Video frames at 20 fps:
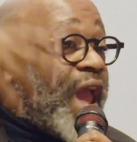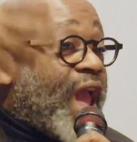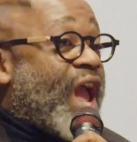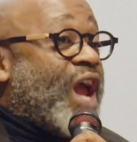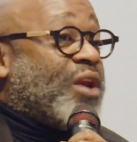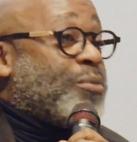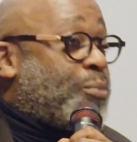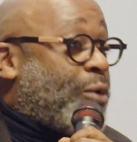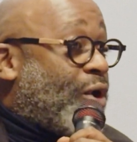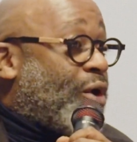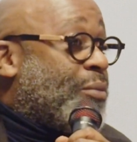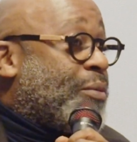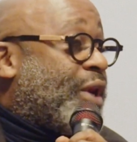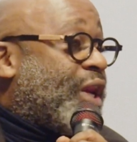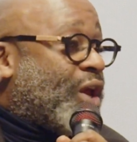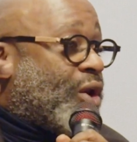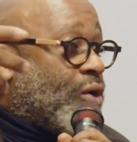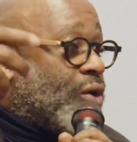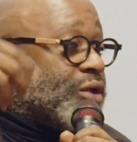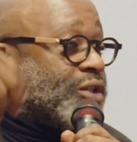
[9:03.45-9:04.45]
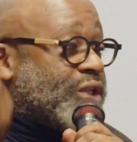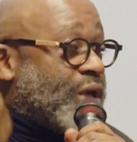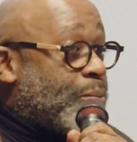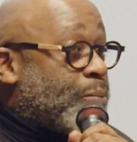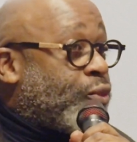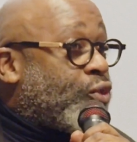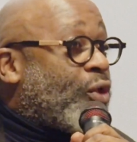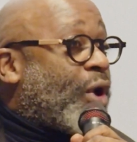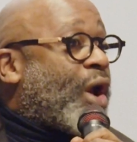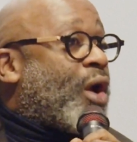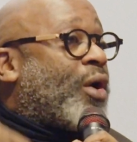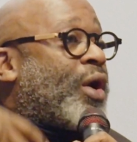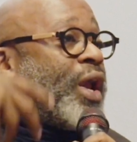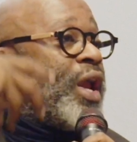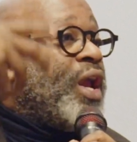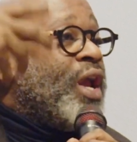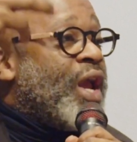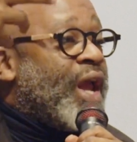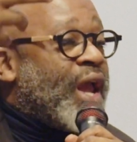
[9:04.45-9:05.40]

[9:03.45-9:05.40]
and permanent, or temporary